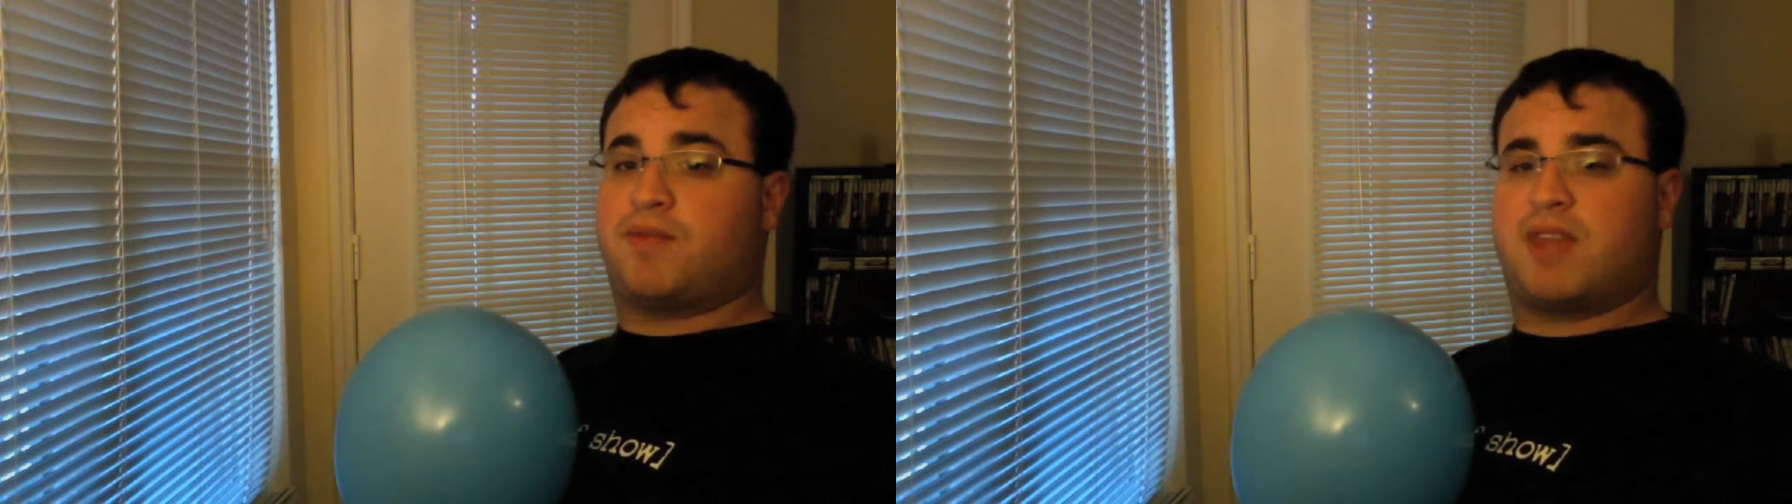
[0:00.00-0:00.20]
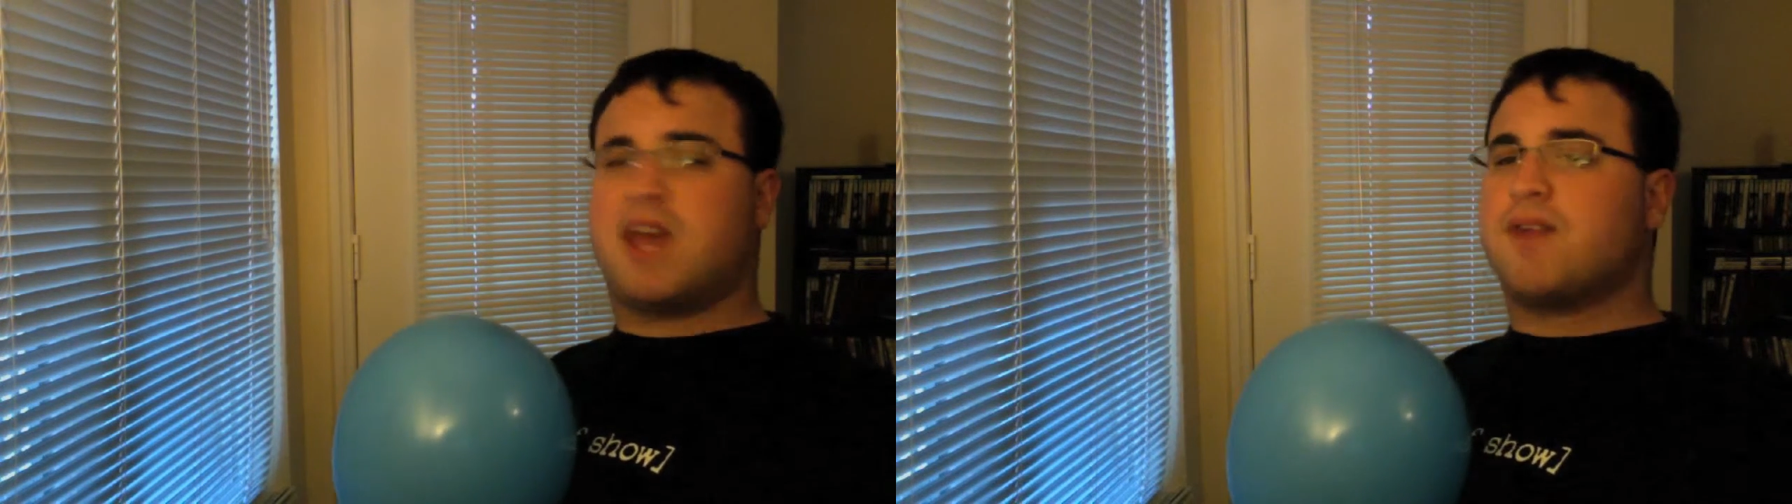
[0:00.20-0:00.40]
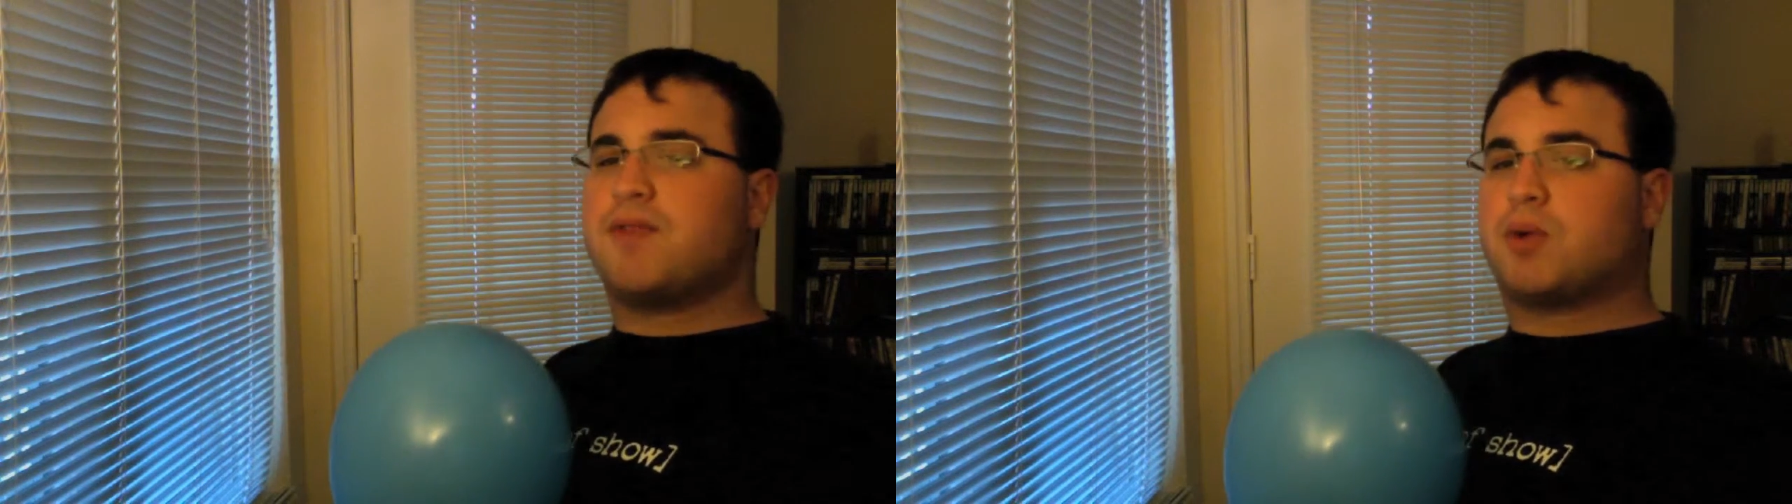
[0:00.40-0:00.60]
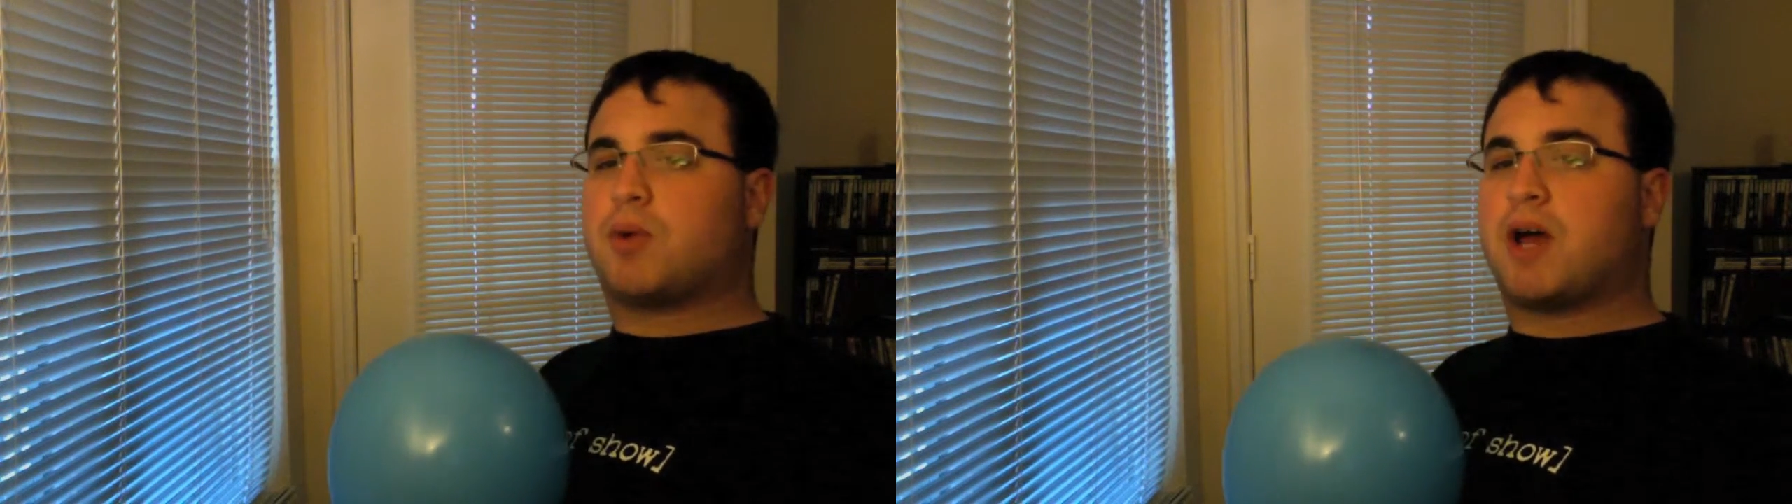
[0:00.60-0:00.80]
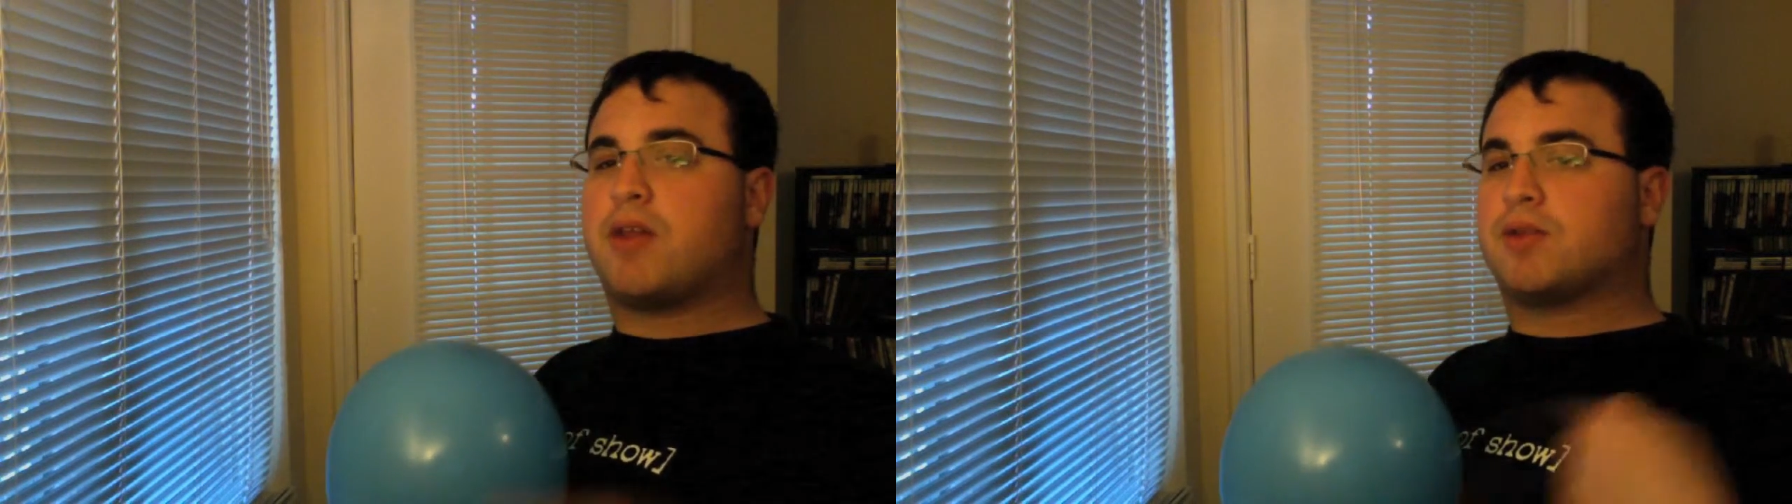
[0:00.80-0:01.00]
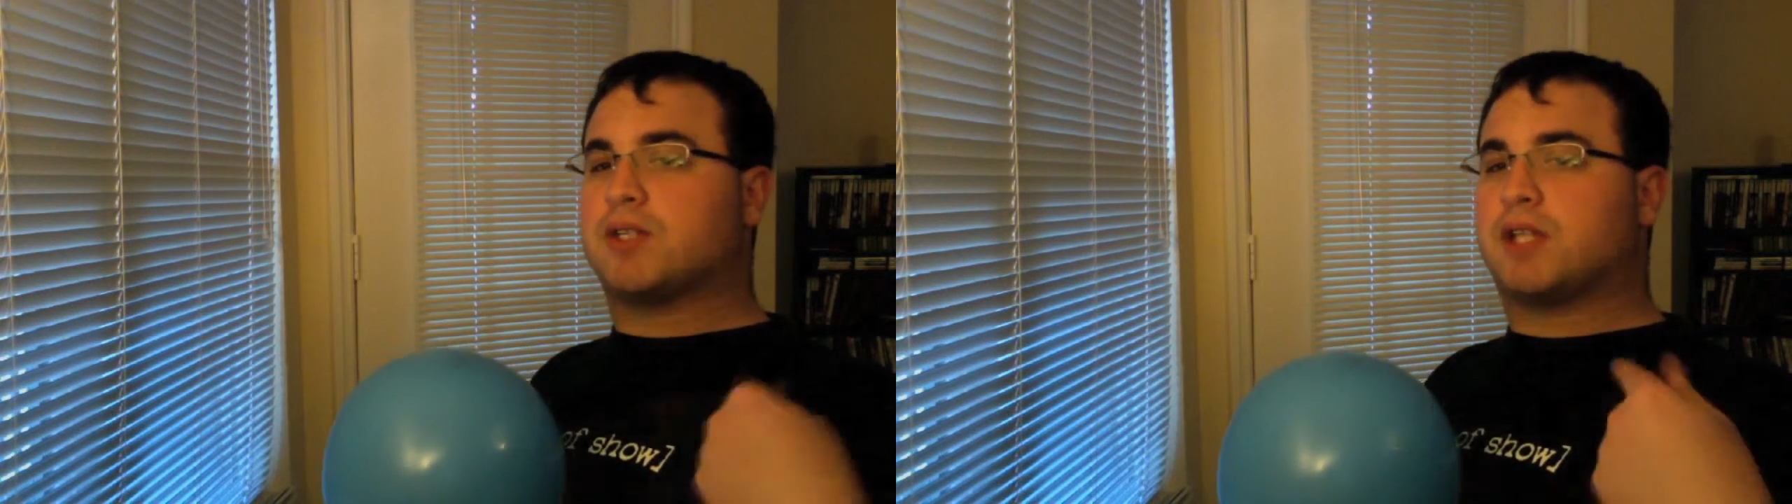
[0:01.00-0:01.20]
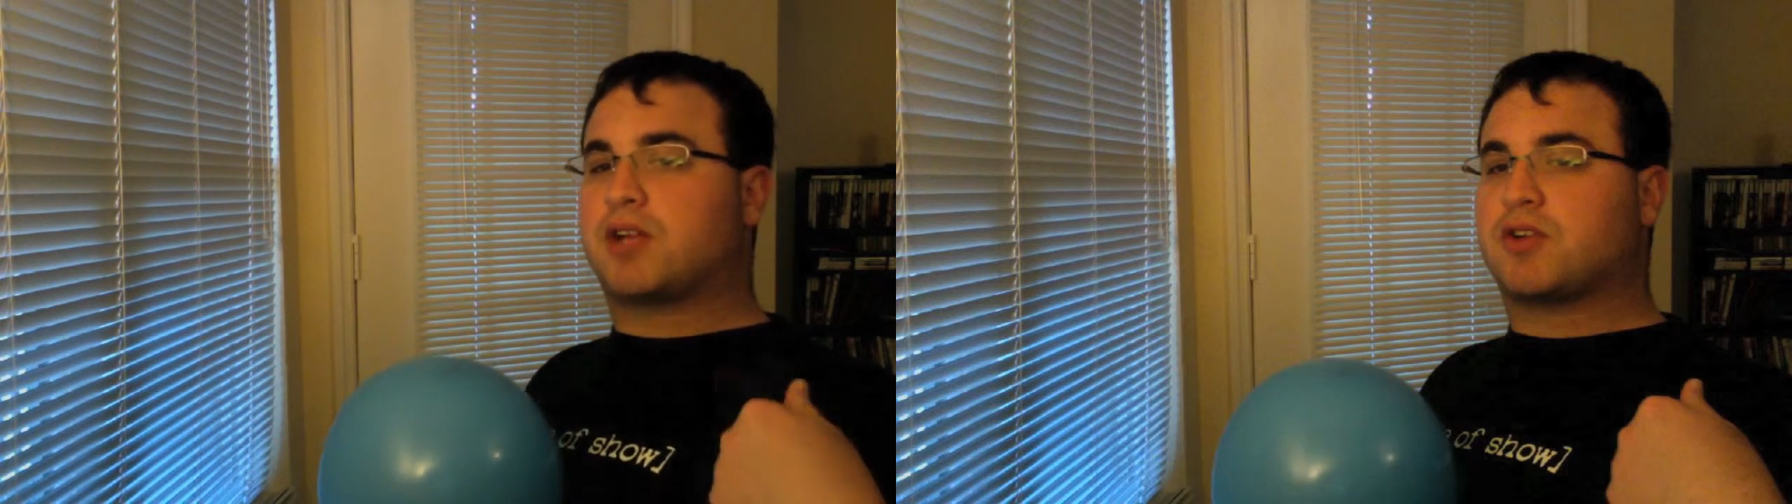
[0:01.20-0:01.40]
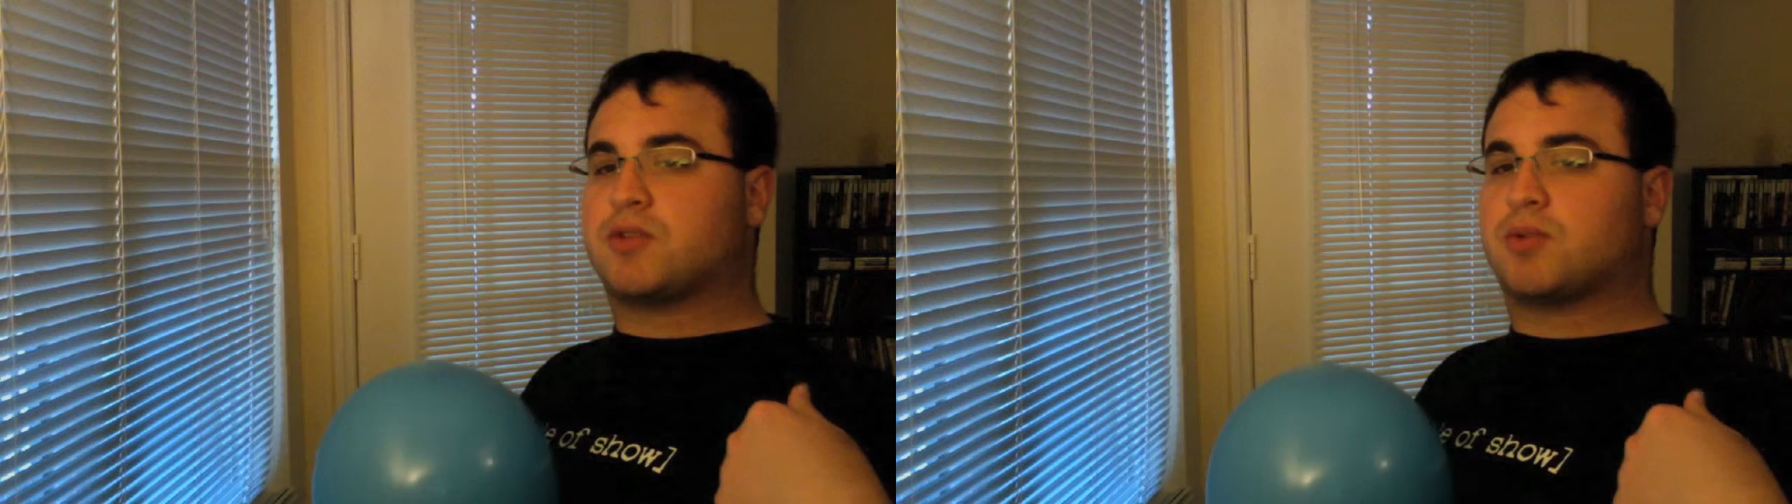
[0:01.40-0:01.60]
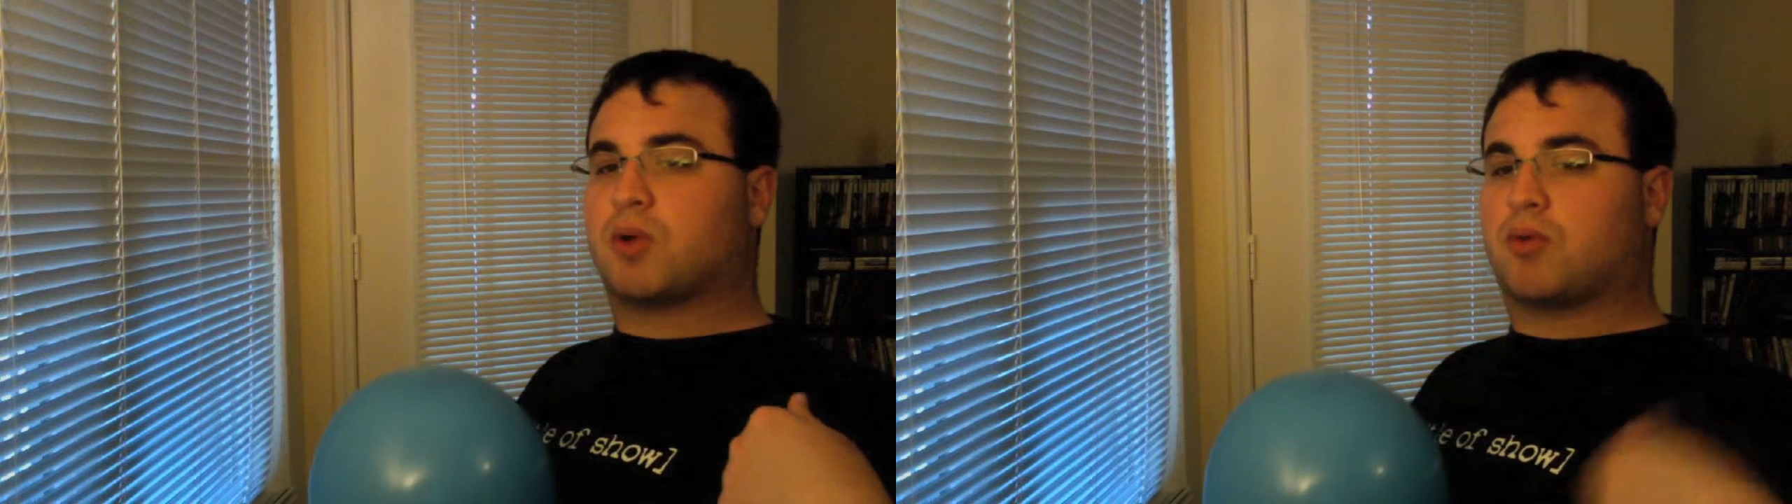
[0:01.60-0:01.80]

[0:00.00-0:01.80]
after a while those electrons will go